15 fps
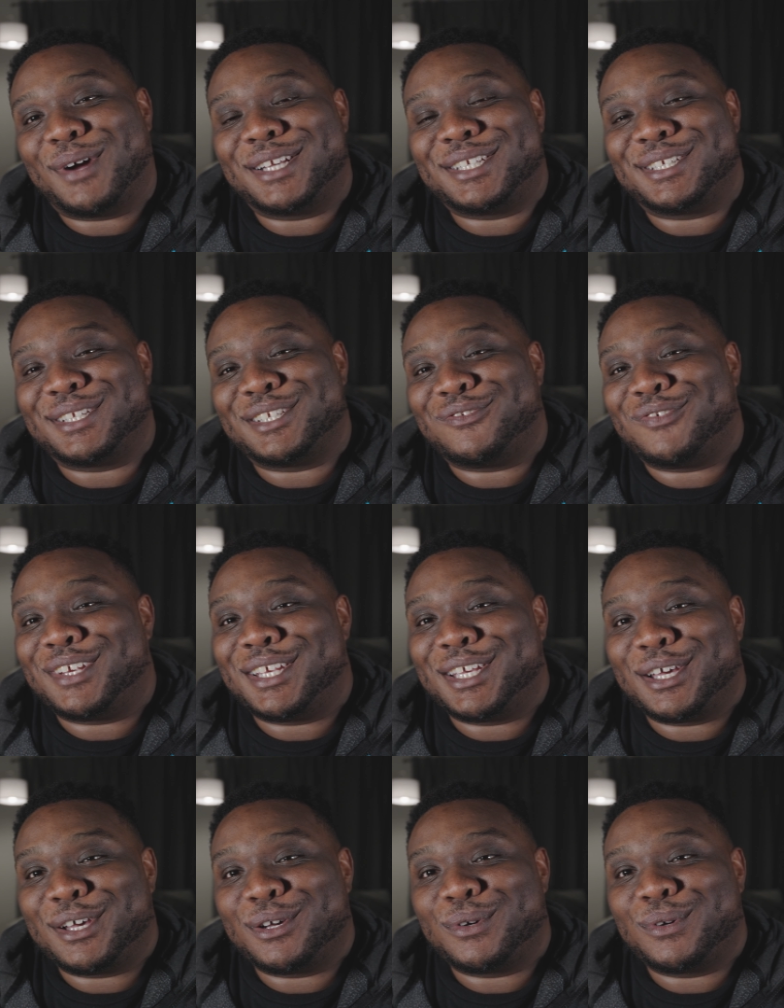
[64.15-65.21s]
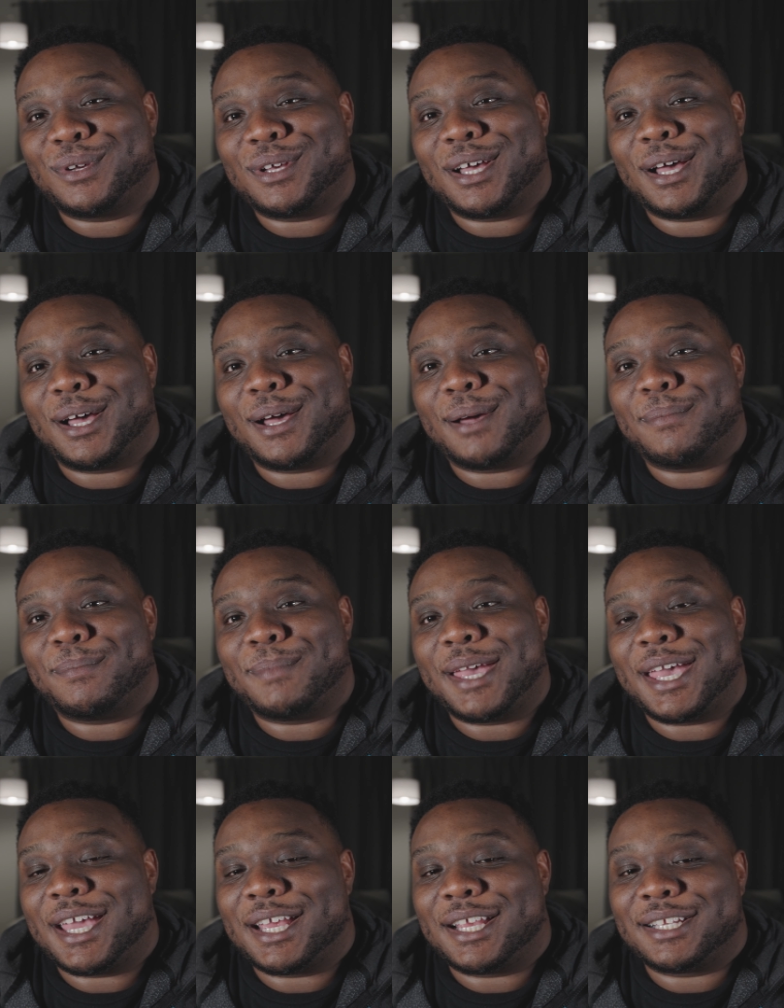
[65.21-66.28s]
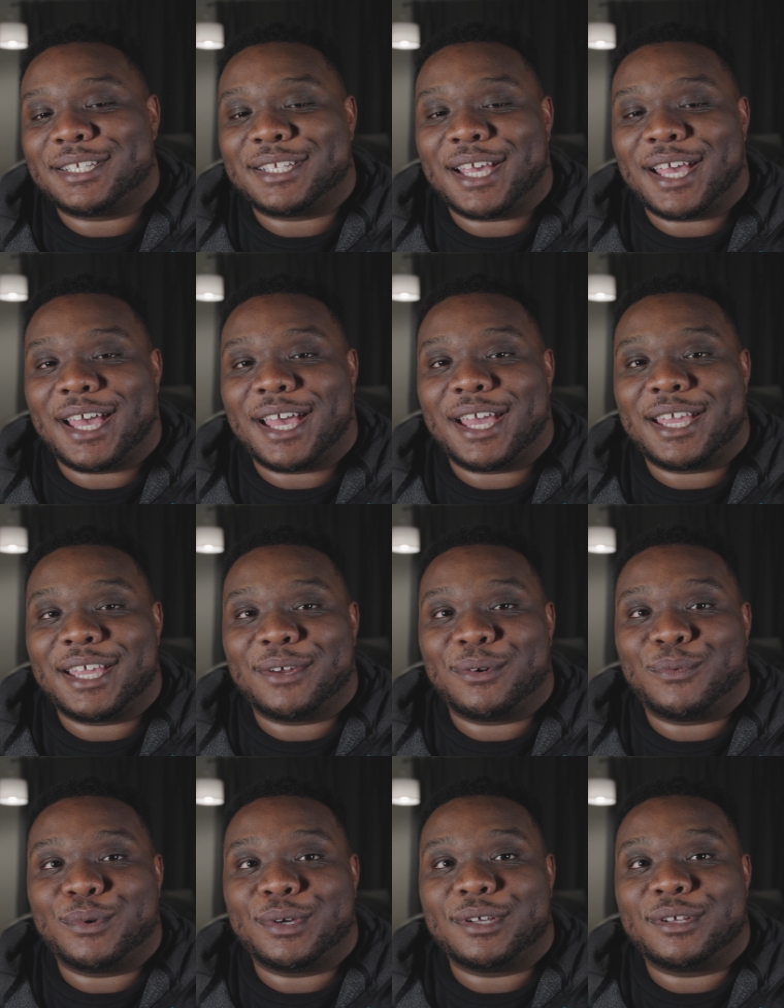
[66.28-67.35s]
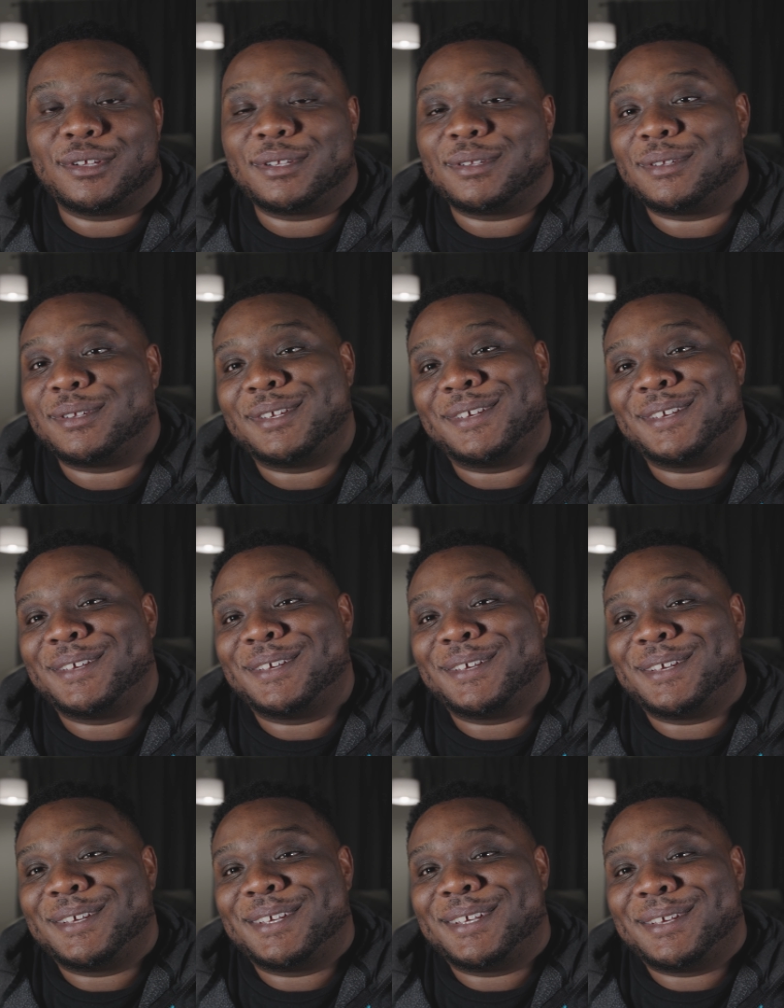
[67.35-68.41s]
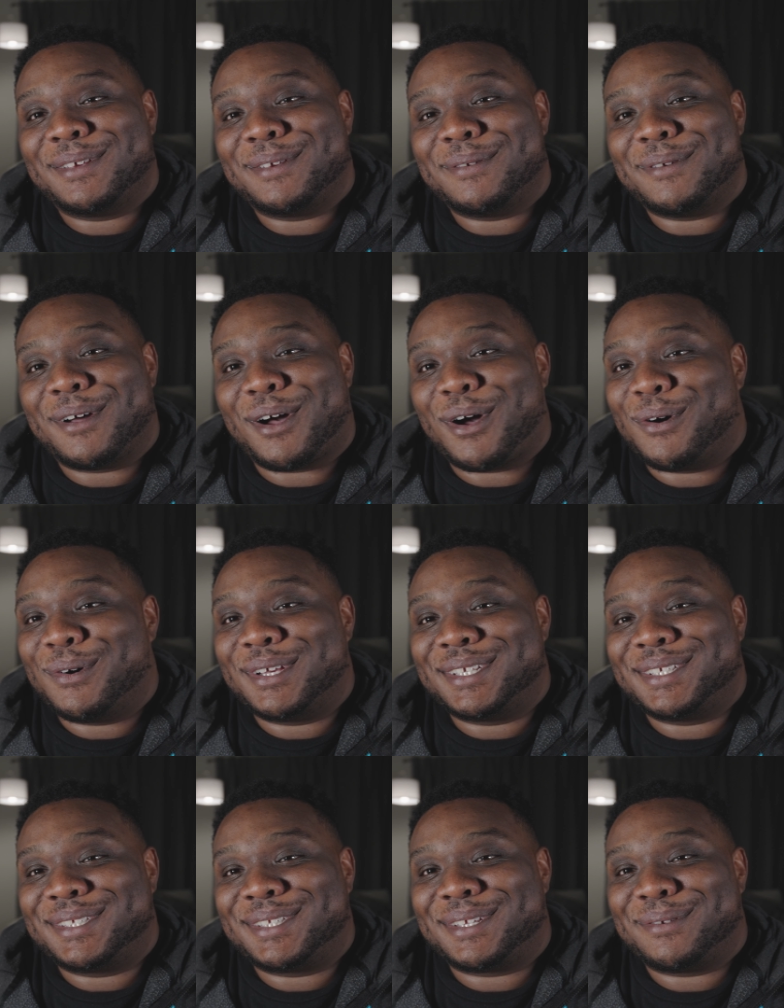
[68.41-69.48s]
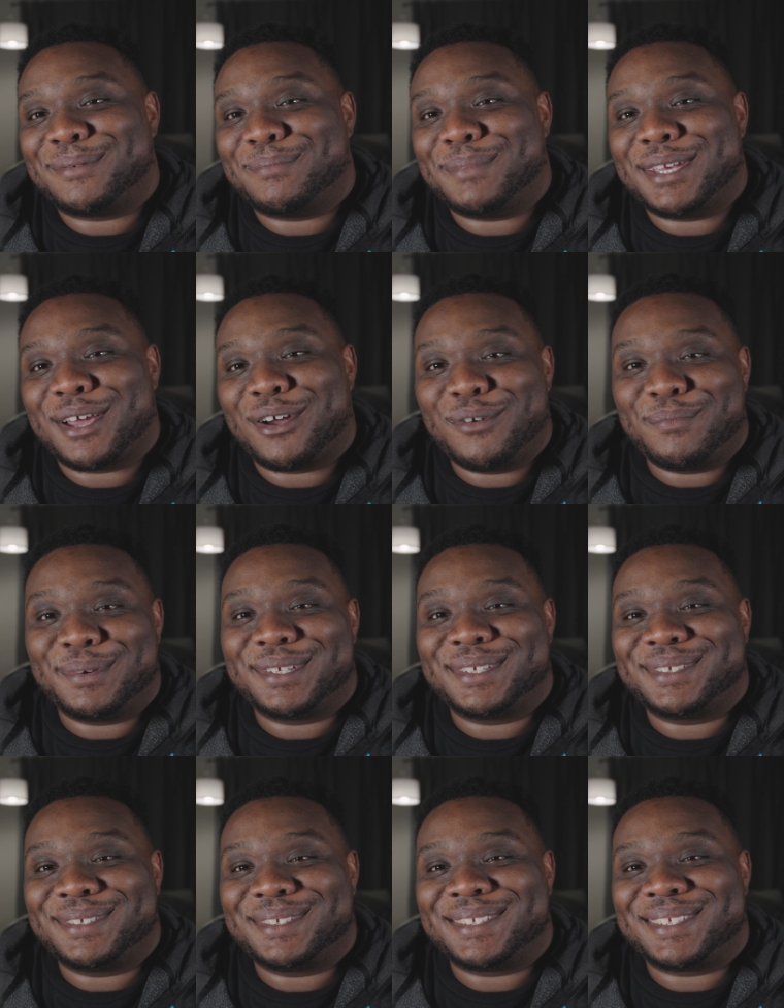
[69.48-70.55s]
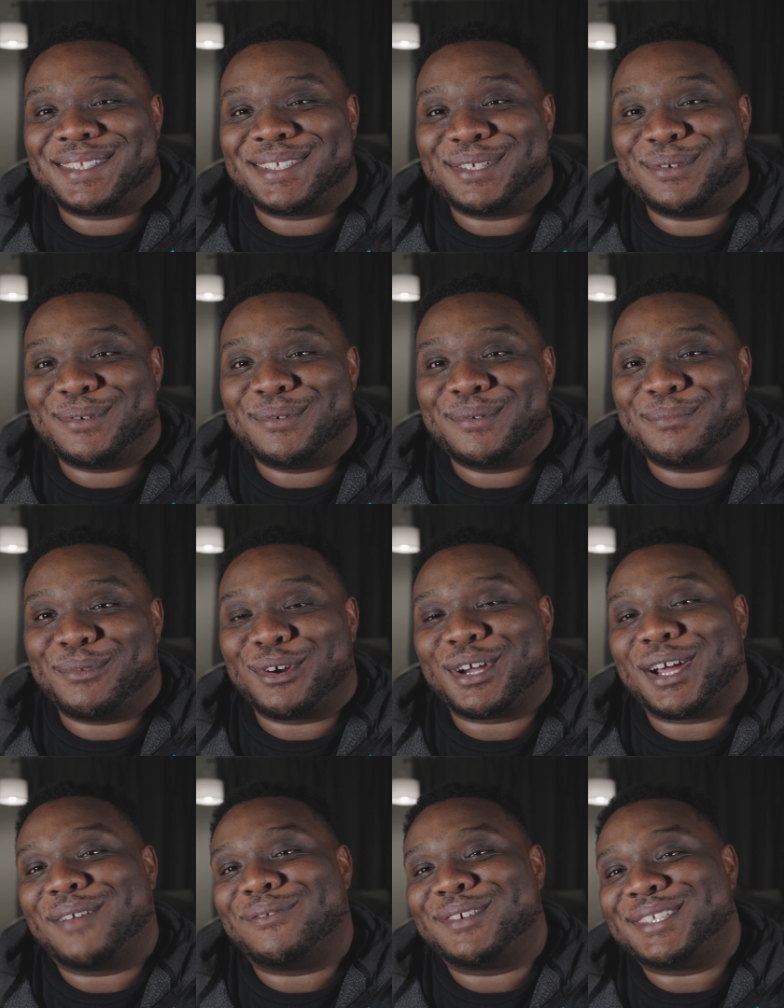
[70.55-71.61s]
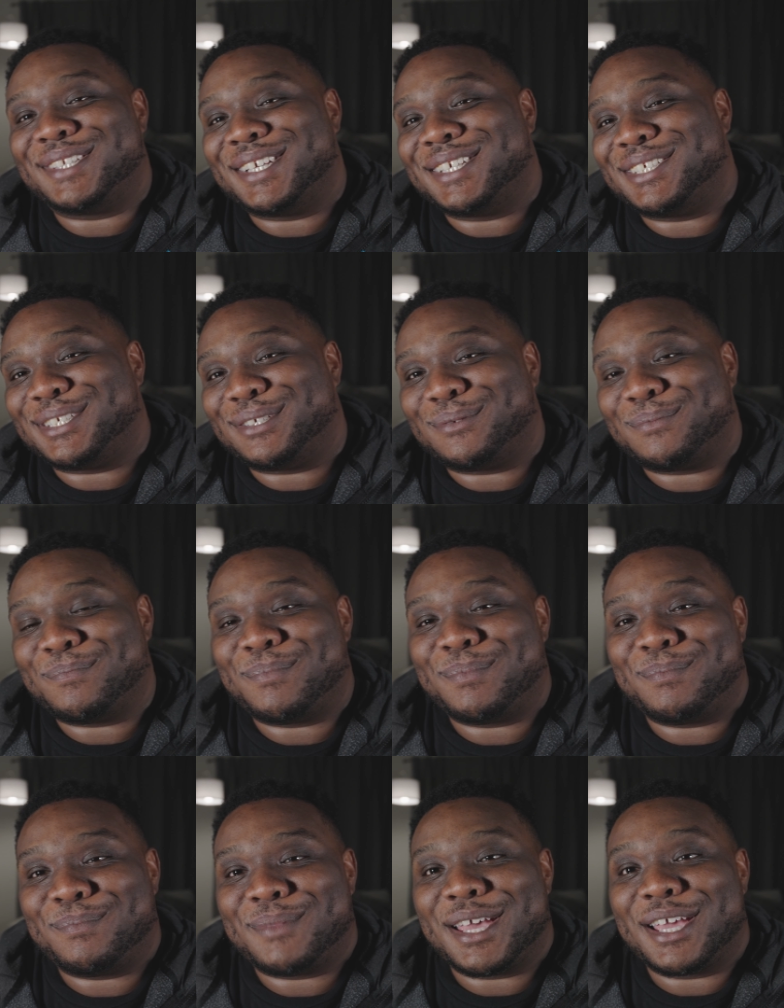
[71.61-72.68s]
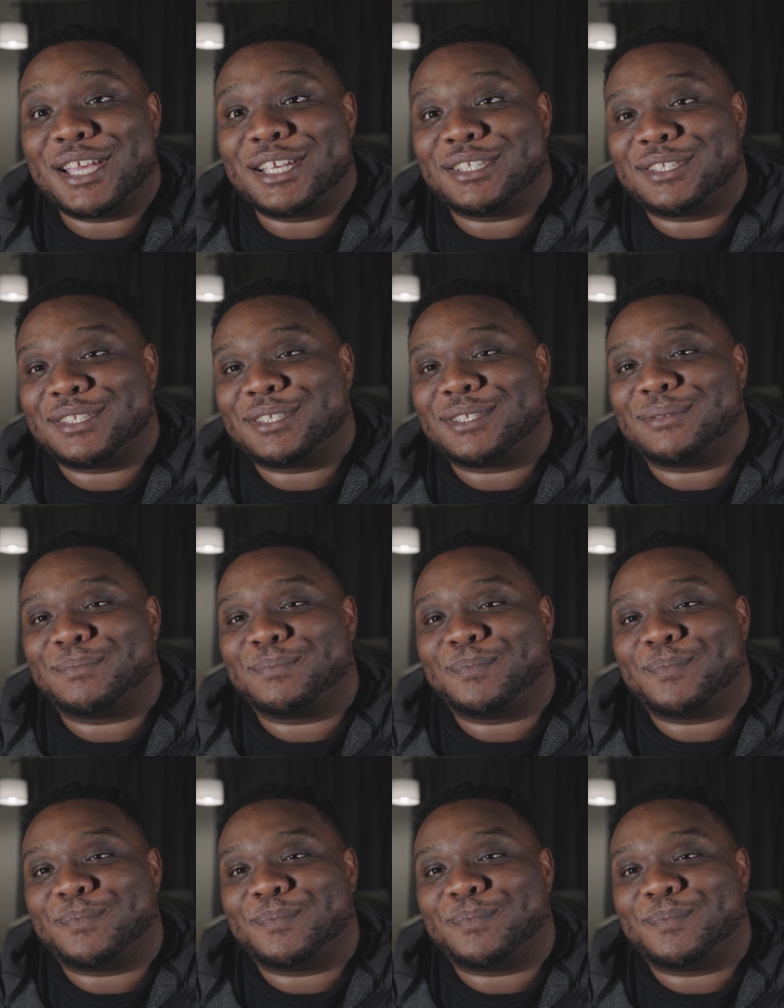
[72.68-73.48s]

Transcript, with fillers: watching this video um, and I will always be open to more conversation. Thanks.